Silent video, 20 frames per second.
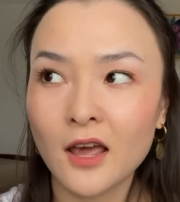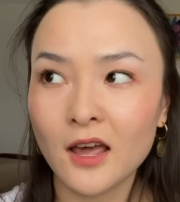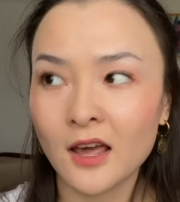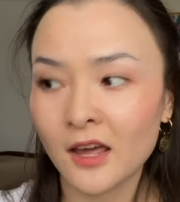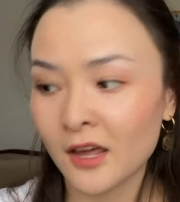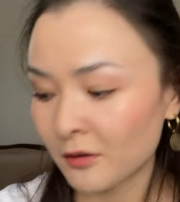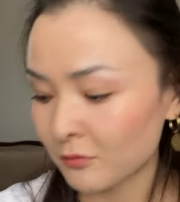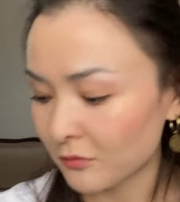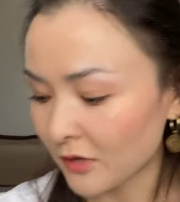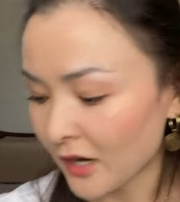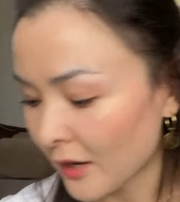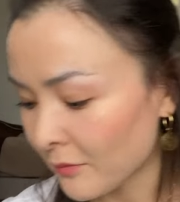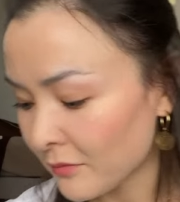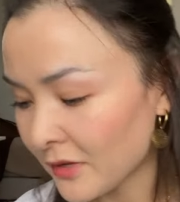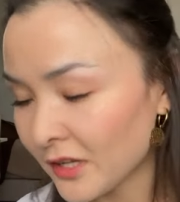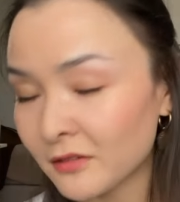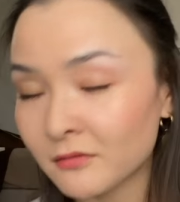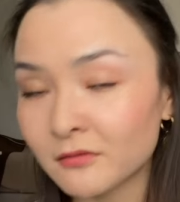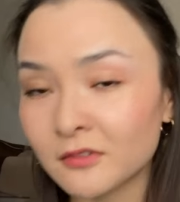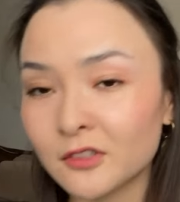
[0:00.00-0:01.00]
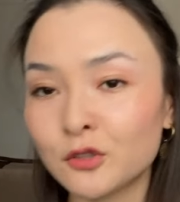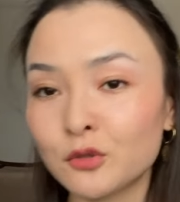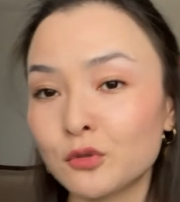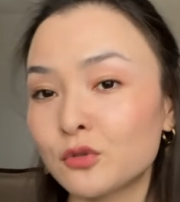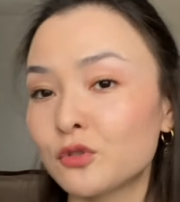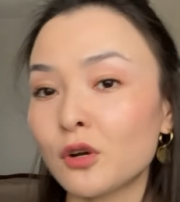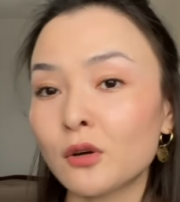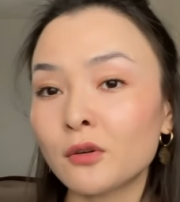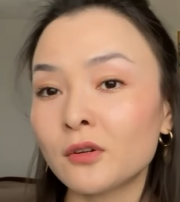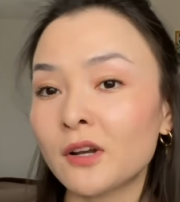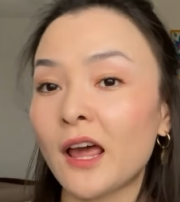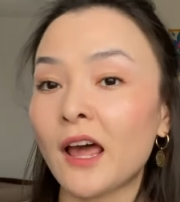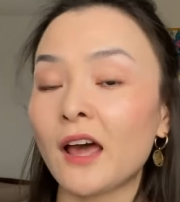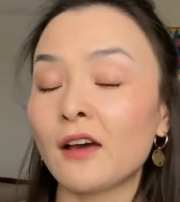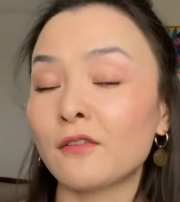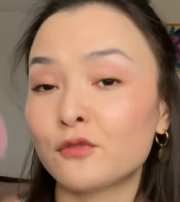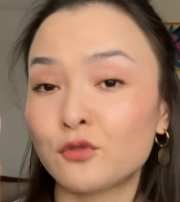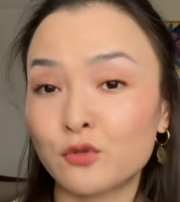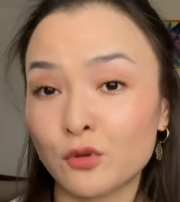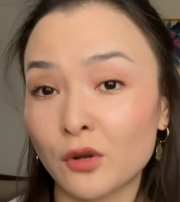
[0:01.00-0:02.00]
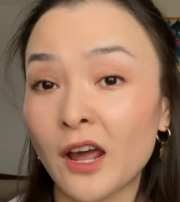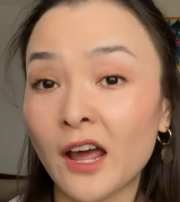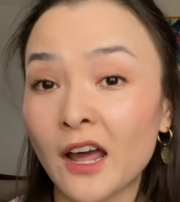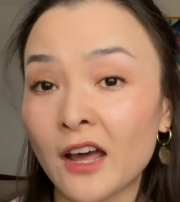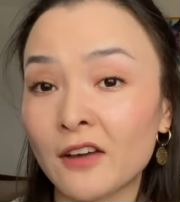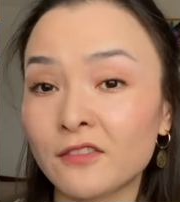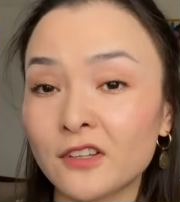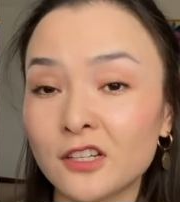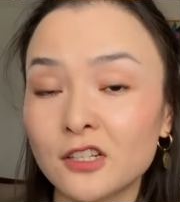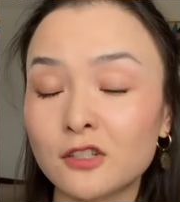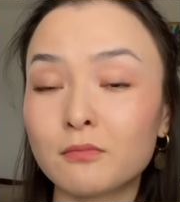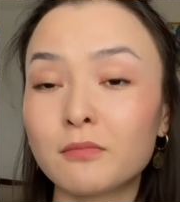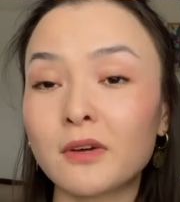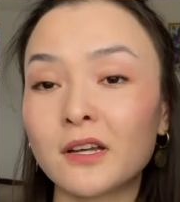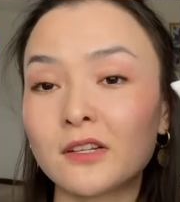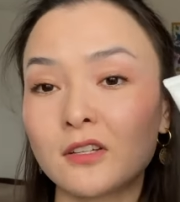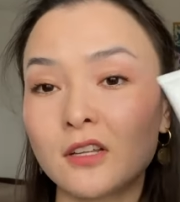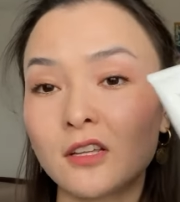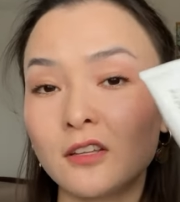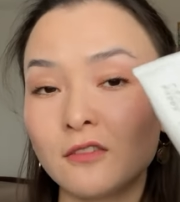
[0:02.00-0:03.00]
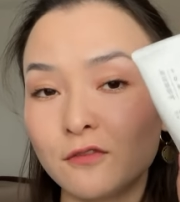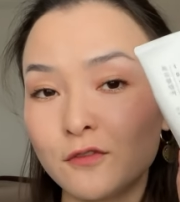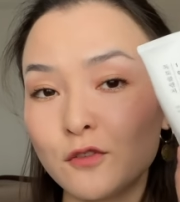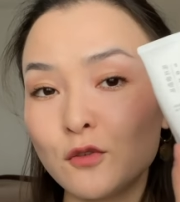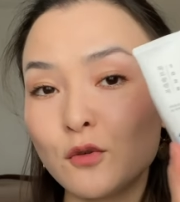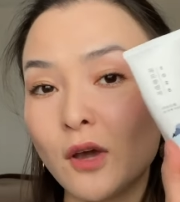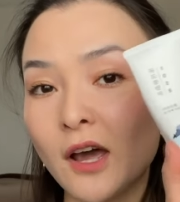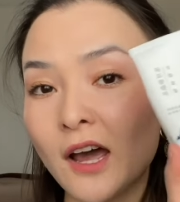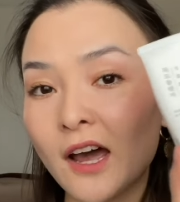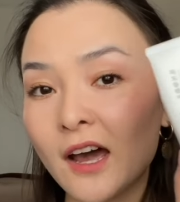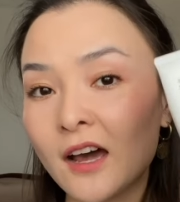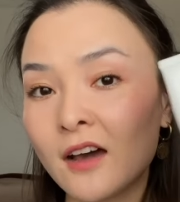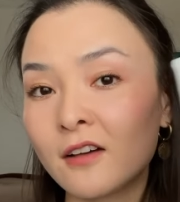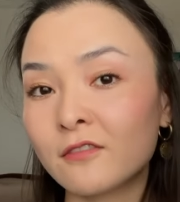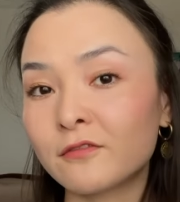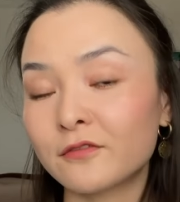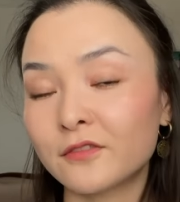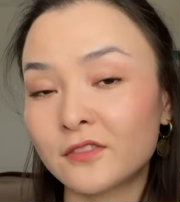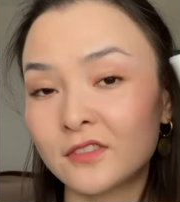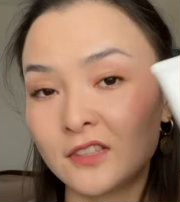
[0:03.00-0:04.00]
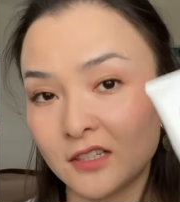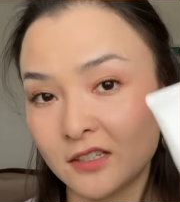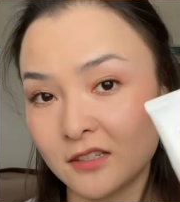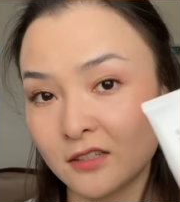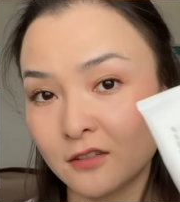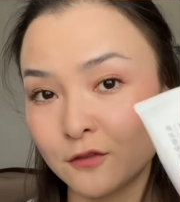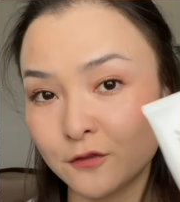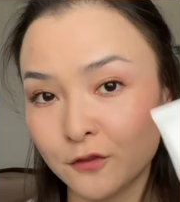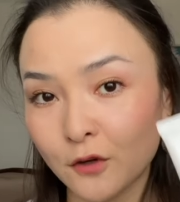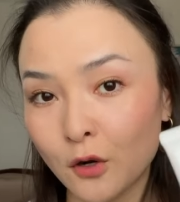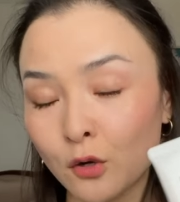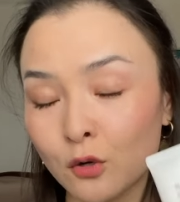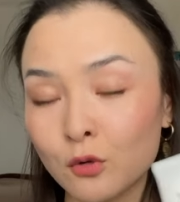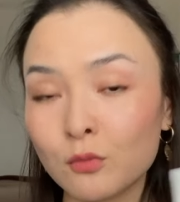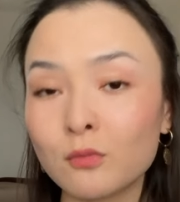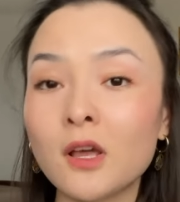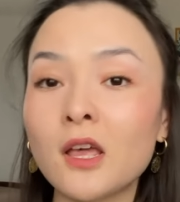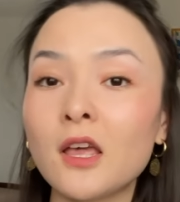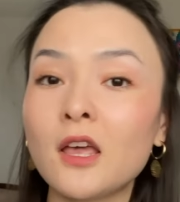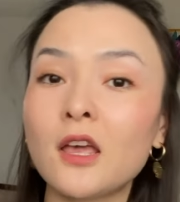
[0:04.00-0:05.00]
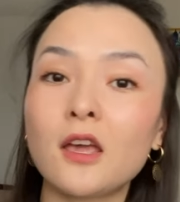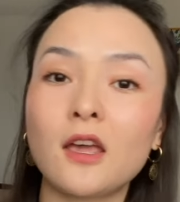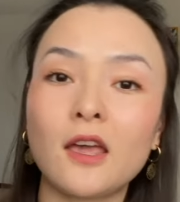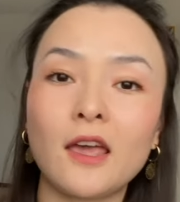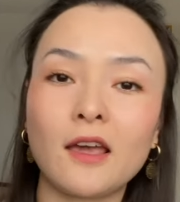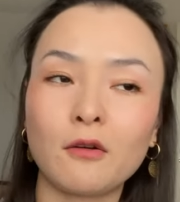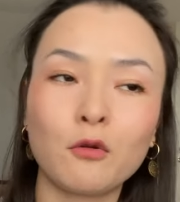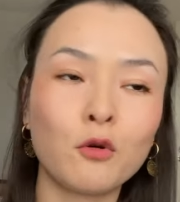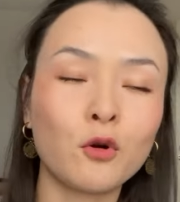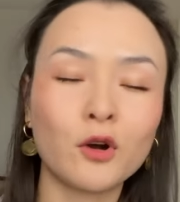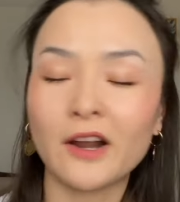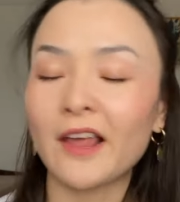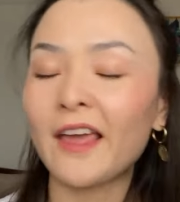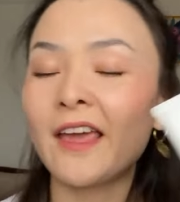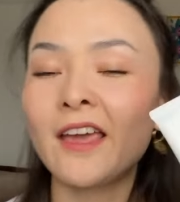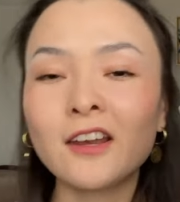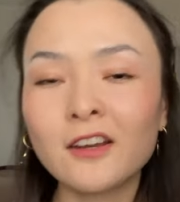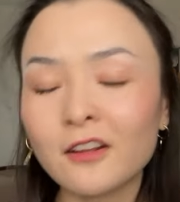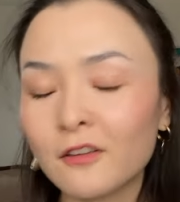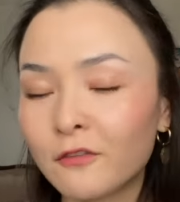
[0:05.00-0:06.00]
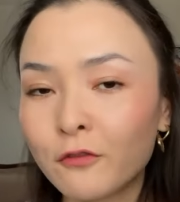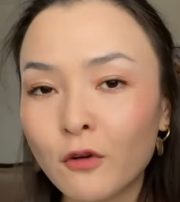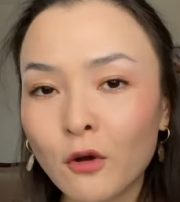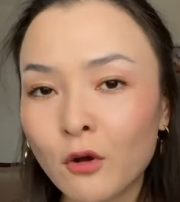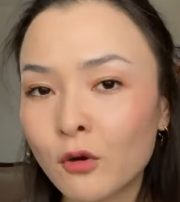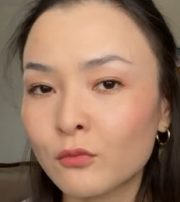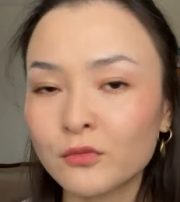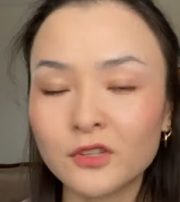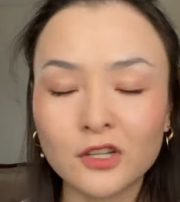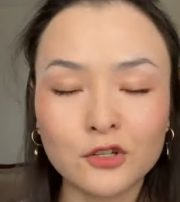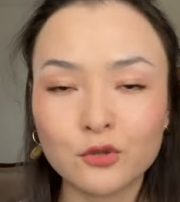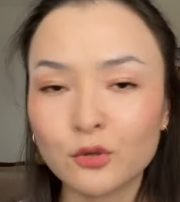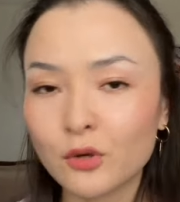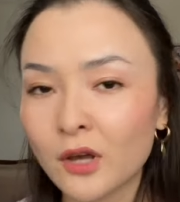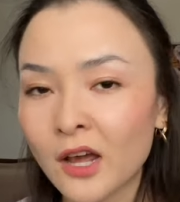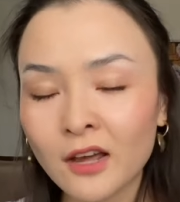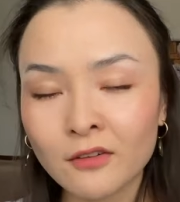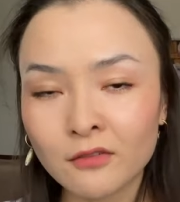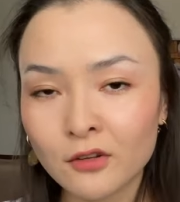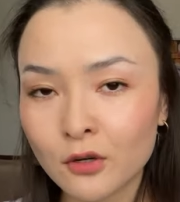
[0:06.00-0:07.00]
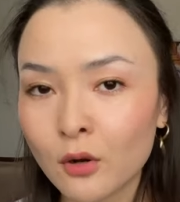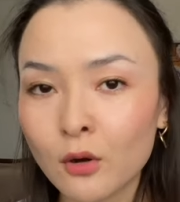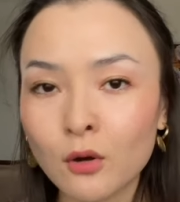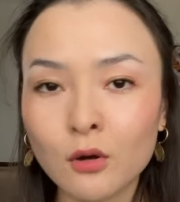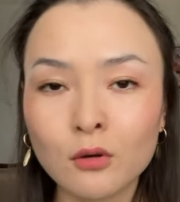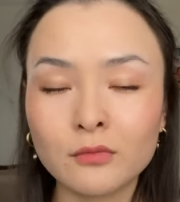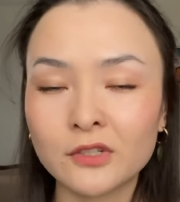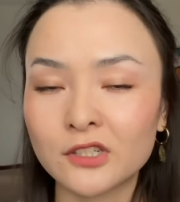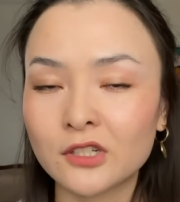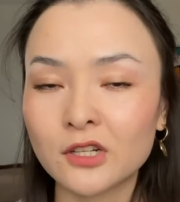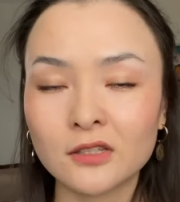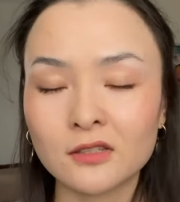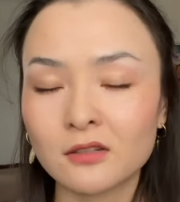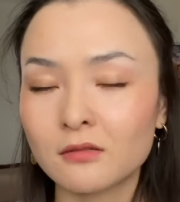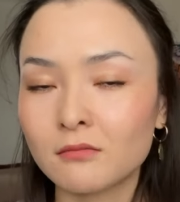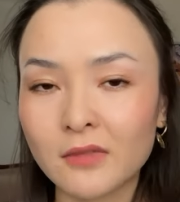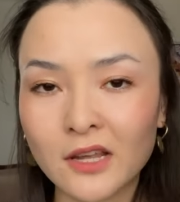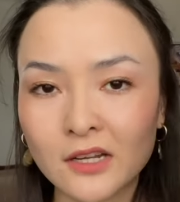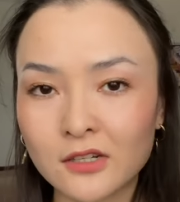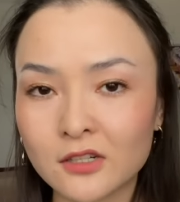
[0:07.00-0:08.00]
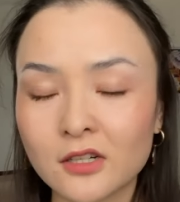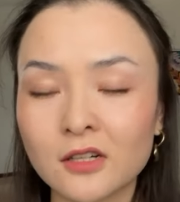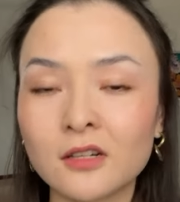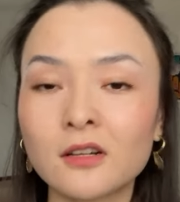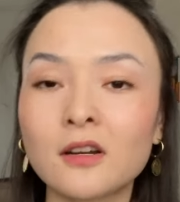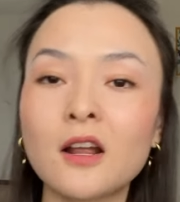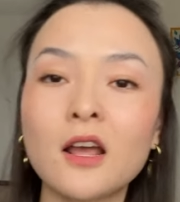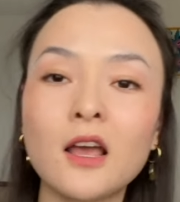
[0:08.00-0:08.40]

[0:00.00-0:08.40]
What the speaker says: I mean, you don't have to have it, but if you have this foam or any foam that you have at home, it doesn't matter.